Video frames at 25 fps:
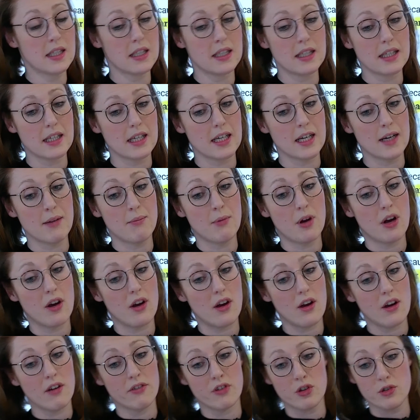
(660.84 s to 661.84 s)

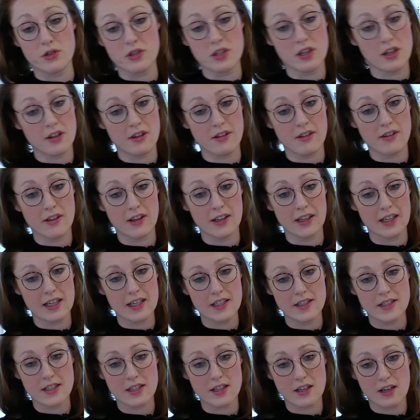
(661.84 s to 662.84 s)
Of course, another thing
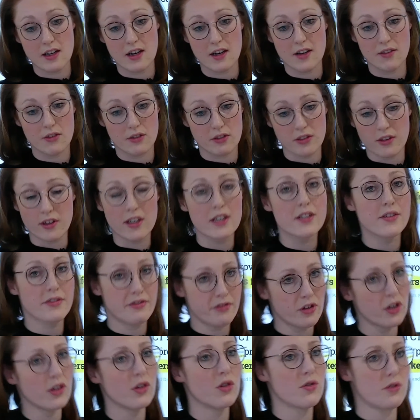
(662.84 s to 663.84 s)
is that it's
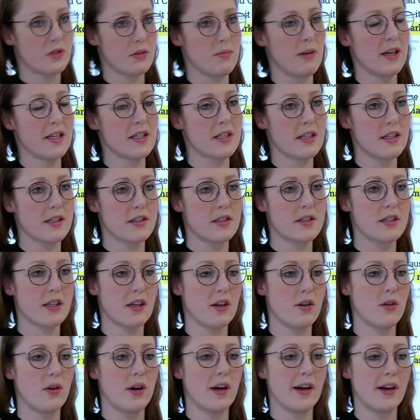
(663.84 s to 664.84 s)
fully automated.
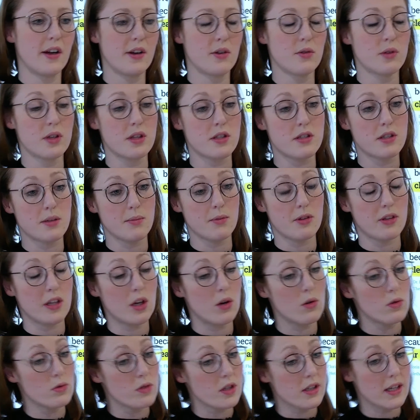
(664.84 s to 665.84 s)
So I know with some of the
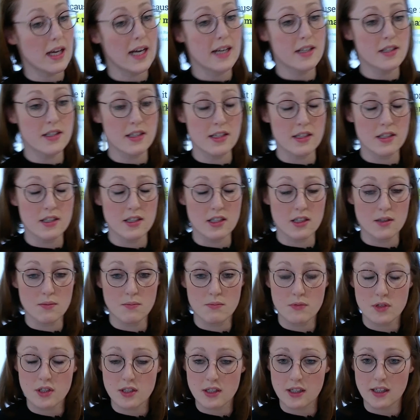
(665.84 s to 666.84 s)
older CAD
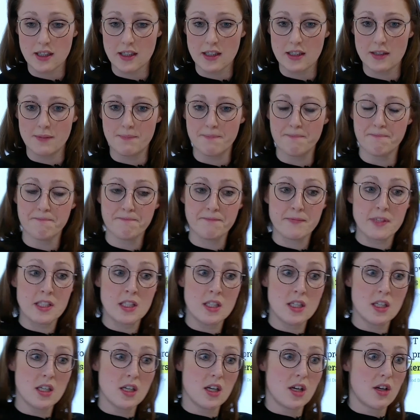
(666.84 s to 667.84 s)
systems
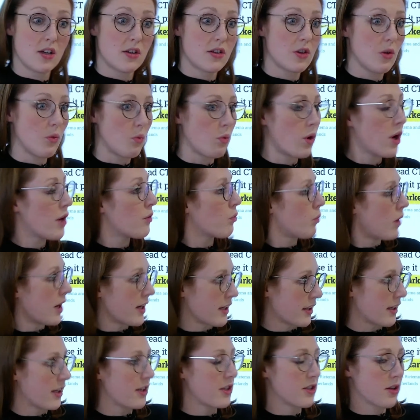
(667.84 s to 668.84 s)
that weren't
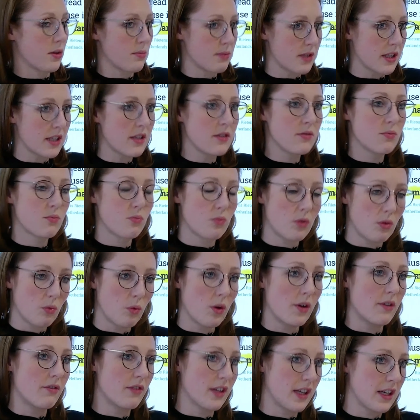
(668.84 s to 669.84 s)
widely adopted,
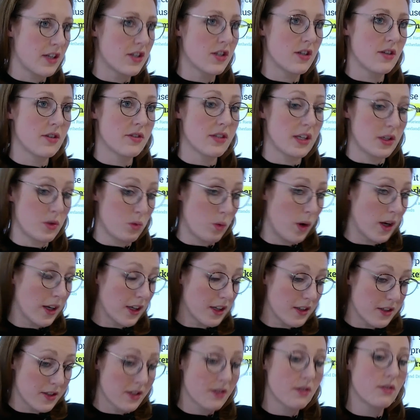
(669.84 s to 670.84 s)
one of the issues, as well
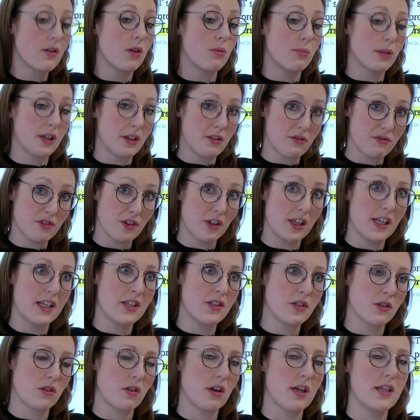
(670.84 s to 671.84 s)
as not being fully
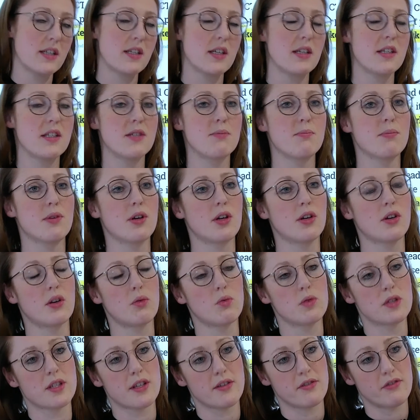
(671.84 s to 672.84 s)
integrated, but
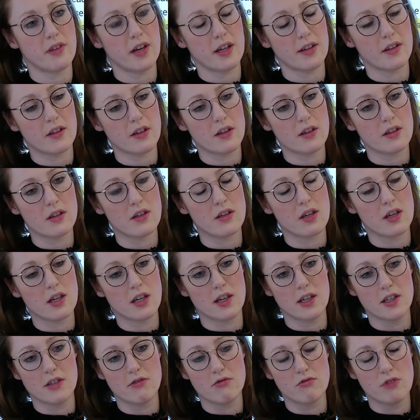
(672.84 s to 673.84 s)
was the fact that
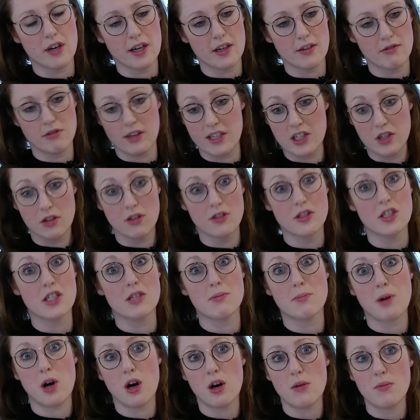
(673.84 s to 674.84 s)
radiology
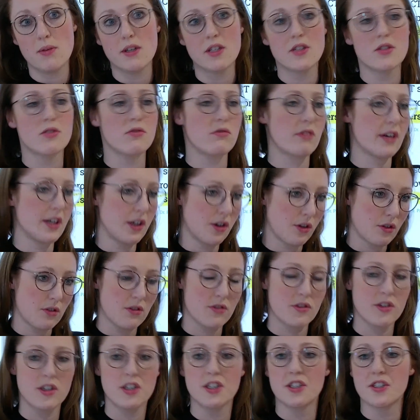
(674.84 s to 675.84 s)
departments,
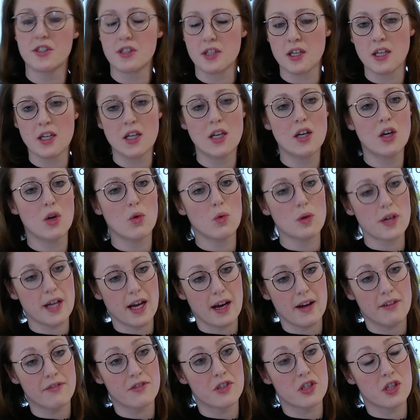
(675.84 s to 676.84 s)
radiographers would
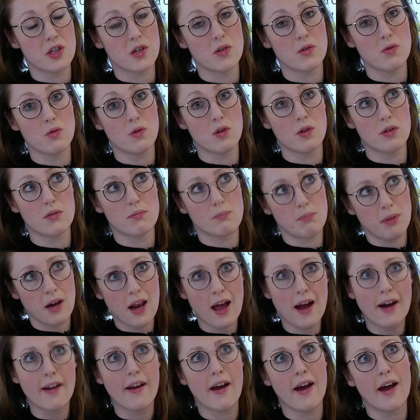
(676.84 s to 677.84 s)
have to
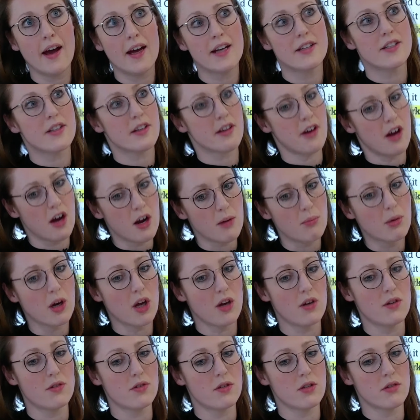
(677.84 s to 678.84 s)
plan ahead and
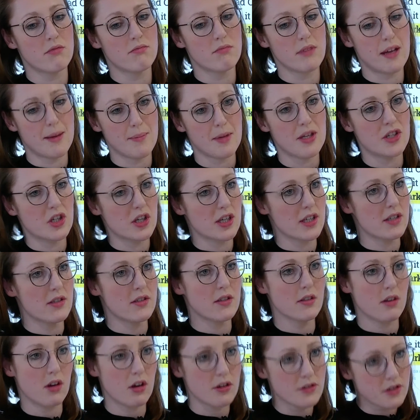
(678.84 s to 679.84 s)
upload images
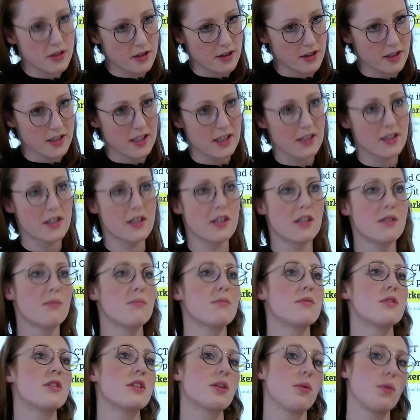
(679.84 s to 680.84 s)
onto the
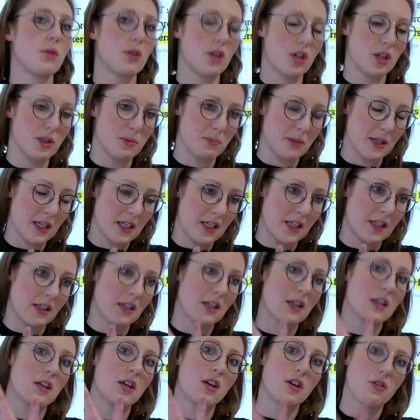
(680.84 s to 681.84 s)
system so it could be
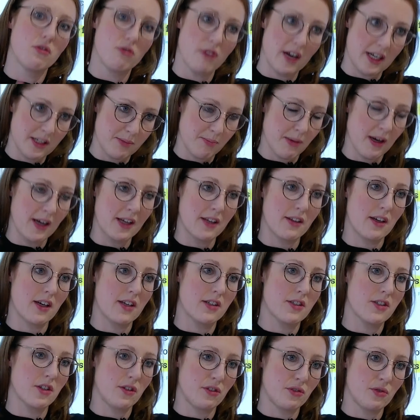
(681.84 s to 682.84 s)
read by that
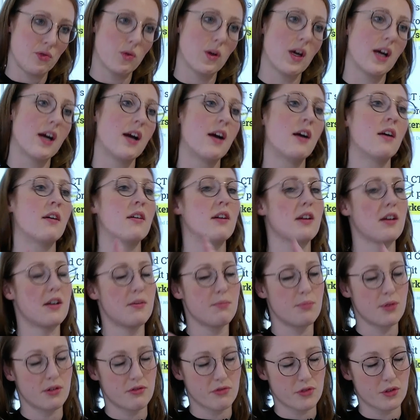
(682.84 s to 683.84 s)
software
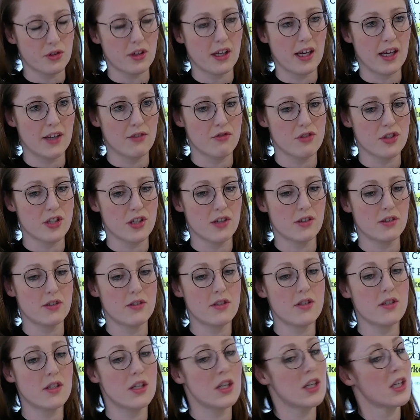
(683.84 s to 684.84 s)
before they had
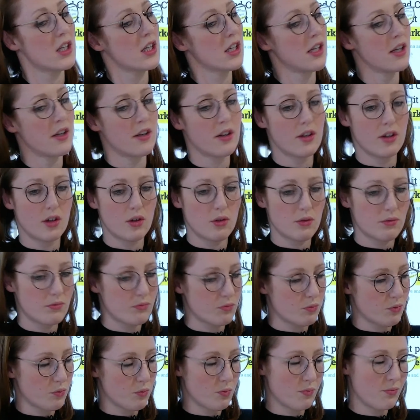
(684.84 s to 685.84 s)
results.
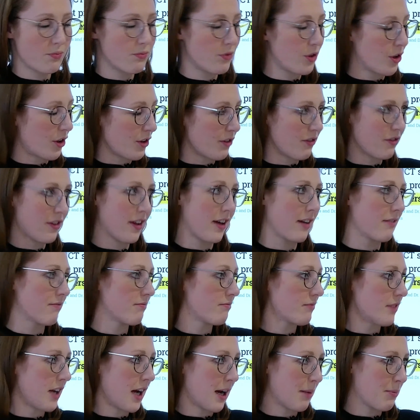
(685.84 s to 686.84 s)
None of that
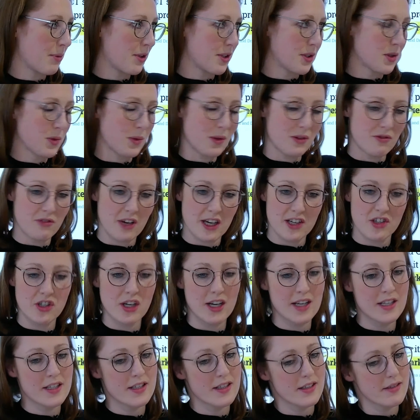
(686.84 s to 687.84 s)
happens with
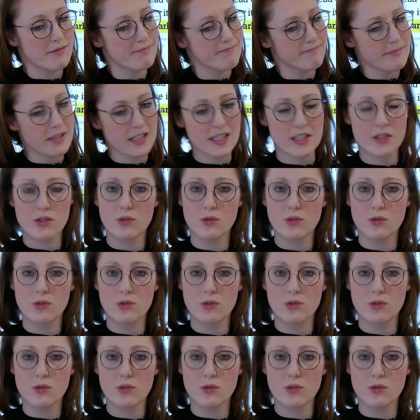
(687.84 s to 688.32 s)
VyeChest. It's